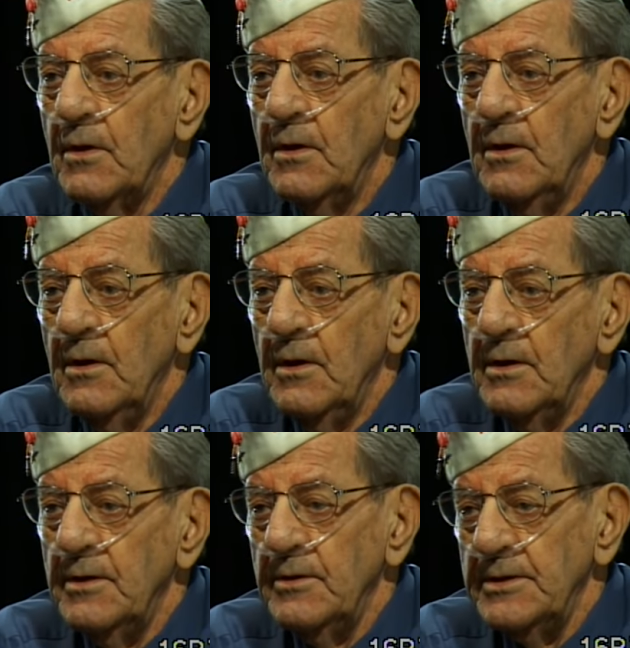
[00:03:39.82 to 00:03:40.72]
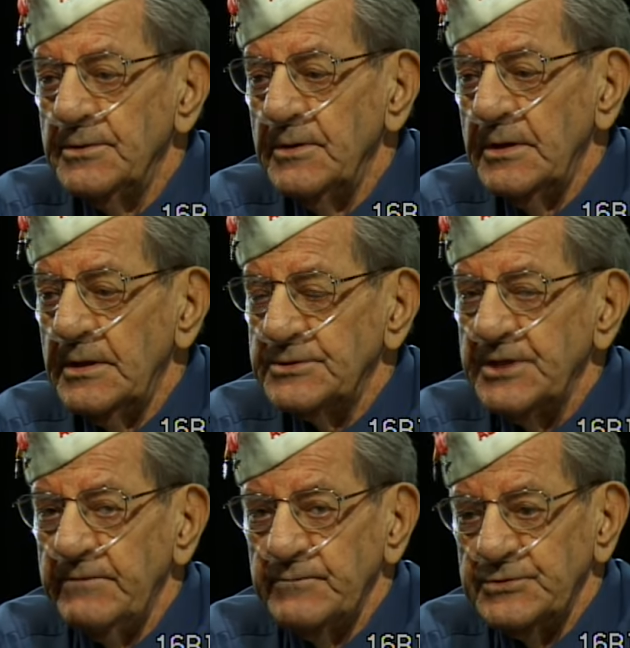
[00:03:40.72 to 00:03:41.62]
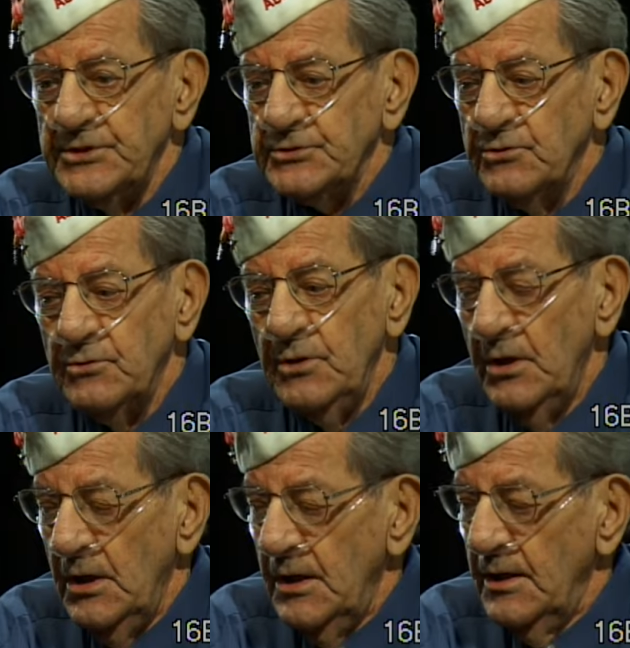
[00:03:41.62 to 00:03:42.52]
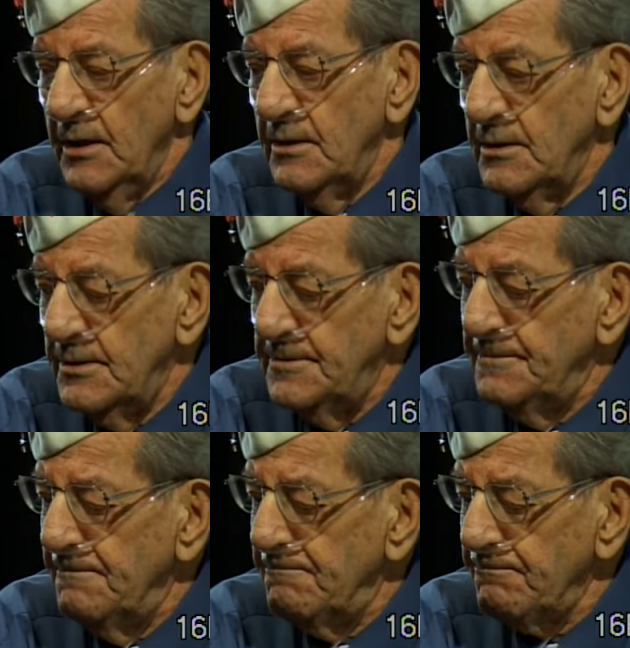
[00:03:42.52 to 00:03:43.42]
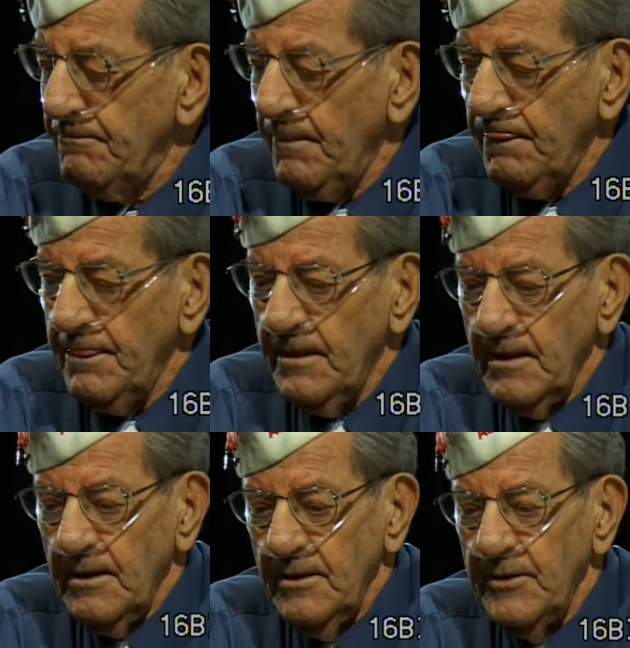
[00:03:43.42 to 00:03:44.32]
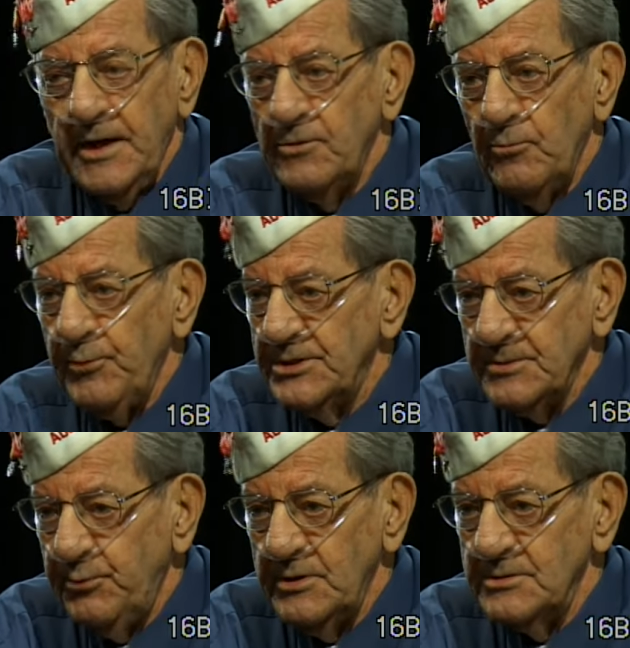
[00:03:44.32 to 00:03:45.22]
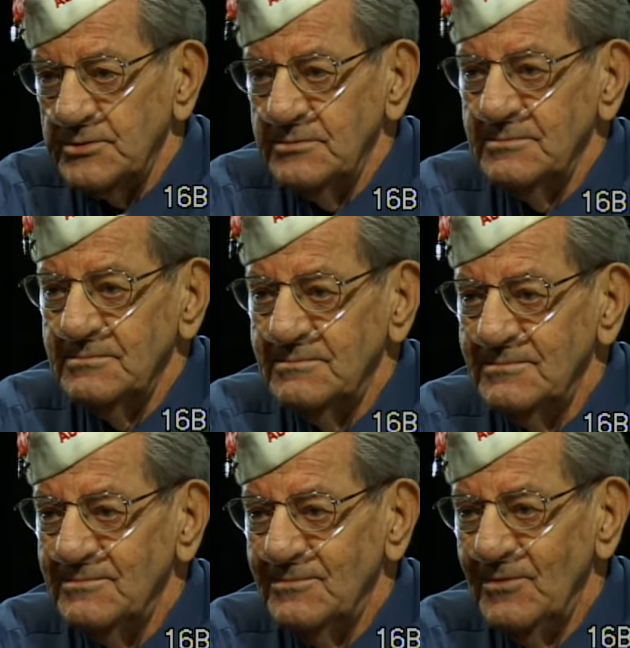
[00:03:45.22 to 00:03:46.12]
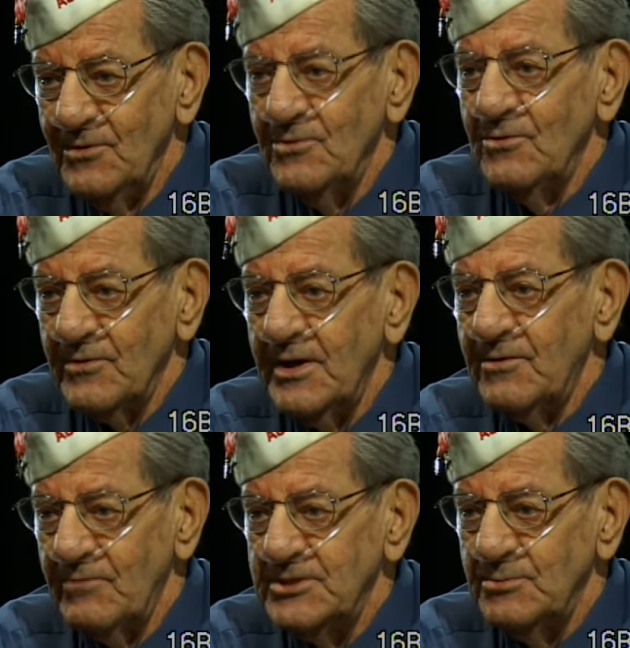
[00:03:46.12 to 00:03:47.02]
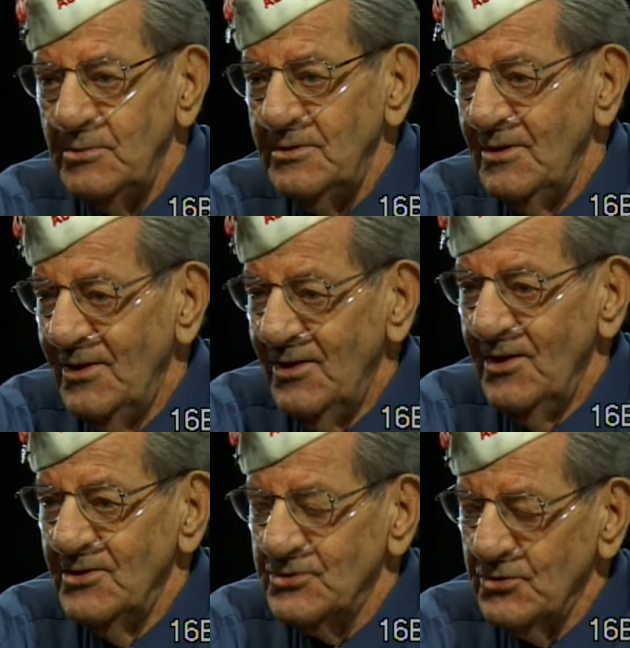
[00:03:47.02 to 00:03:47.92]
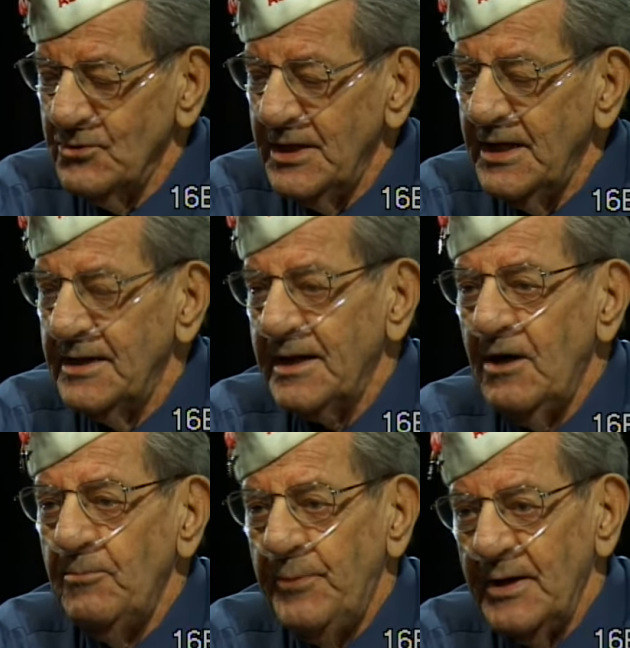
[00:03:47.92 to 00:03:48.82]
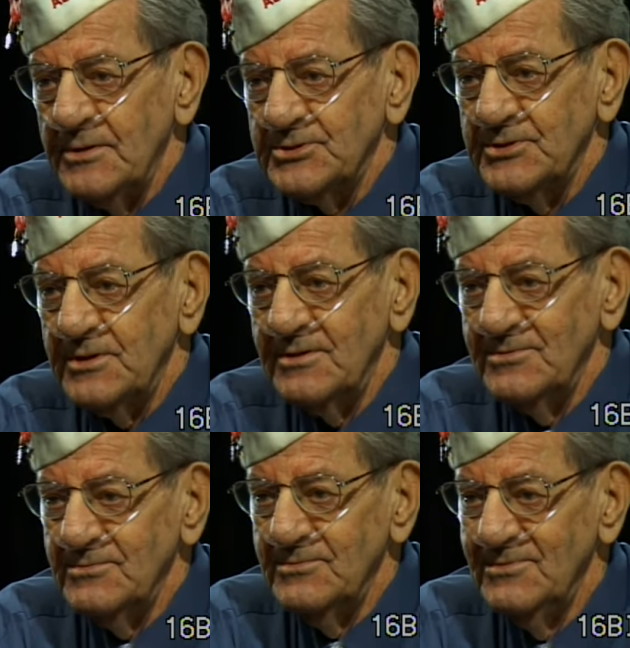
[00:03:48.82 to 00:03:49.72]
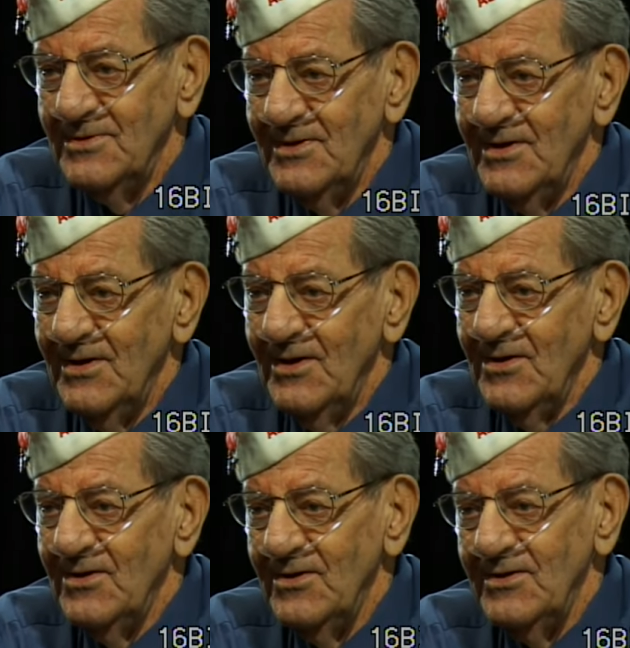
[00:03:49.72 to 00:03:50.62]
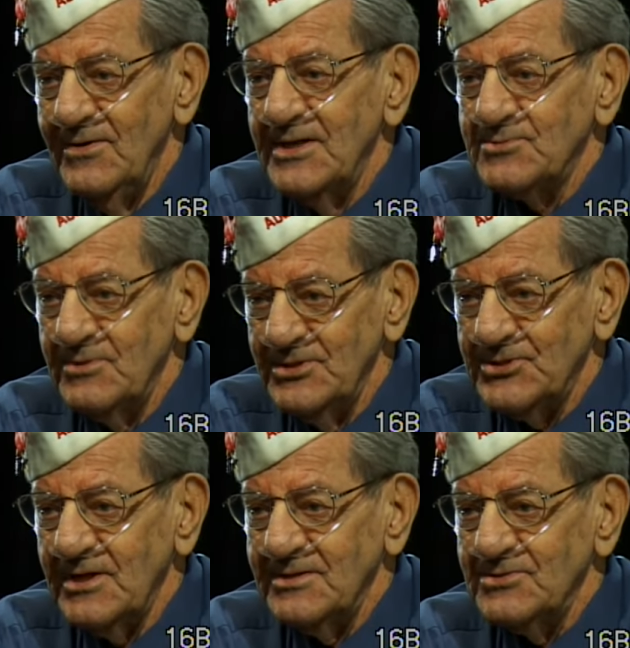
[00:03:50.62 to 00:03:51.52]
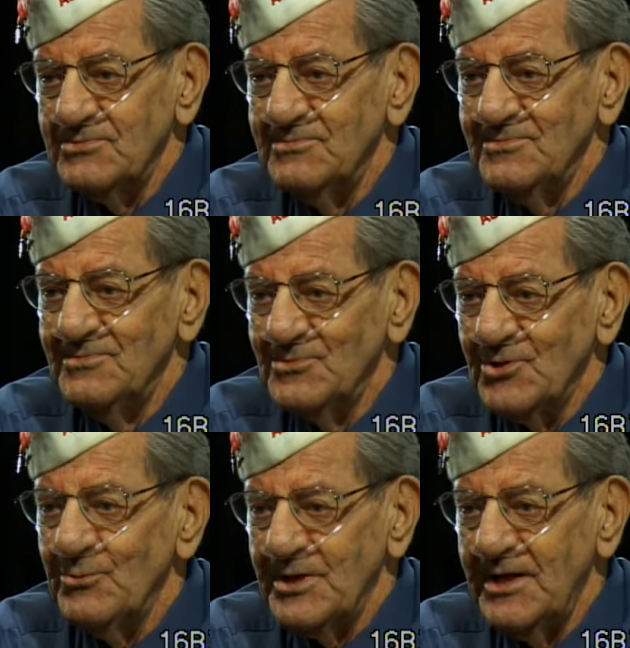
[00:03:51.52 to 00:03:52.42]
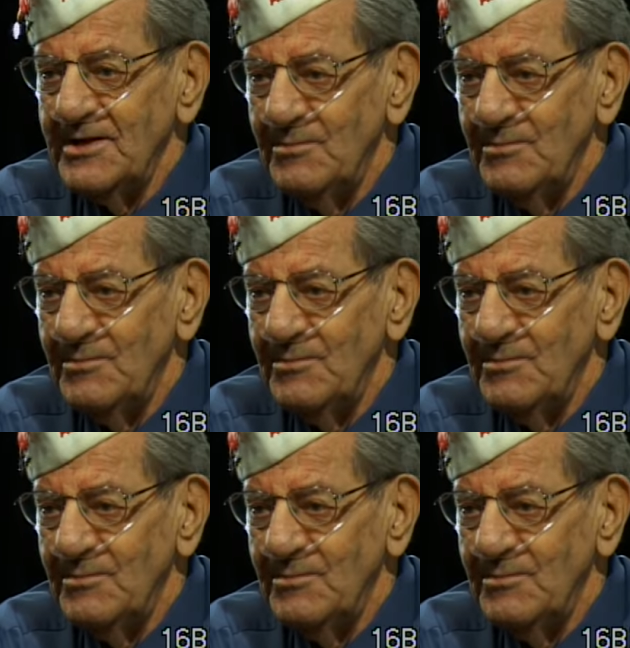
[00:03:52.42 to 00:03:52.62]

And then, and at San Francisco, um, they had no place to put us. You know, you got a regiment, so they had a cow palace there, and that's where they stuck us till we get on the boat.